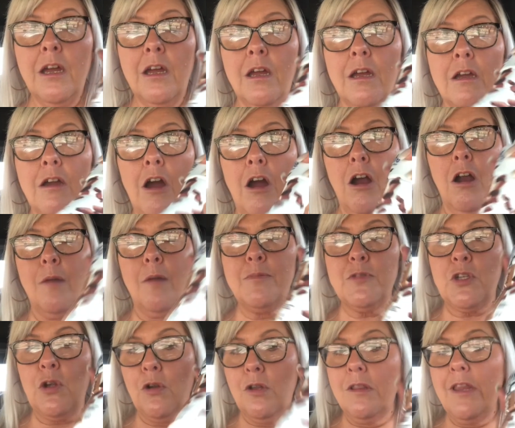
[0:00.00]

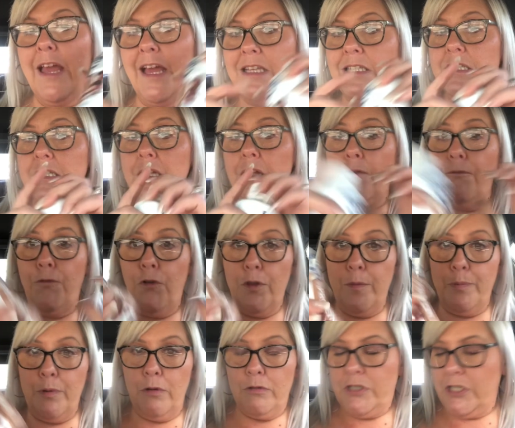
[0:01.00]
carbs or less for the
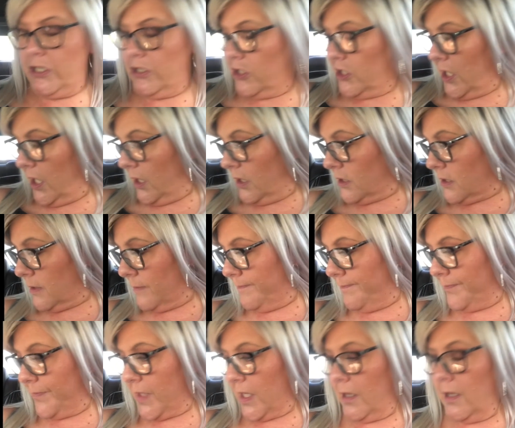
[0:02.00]
protein shakes.
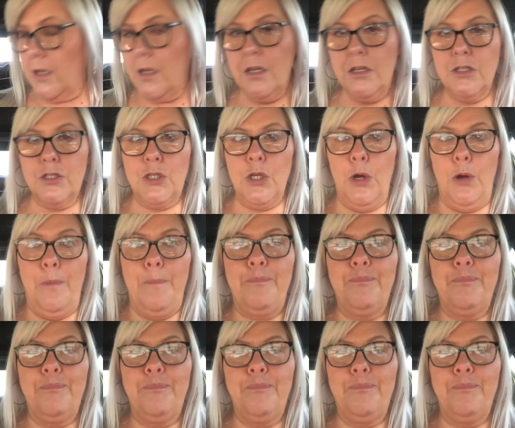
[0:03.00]
So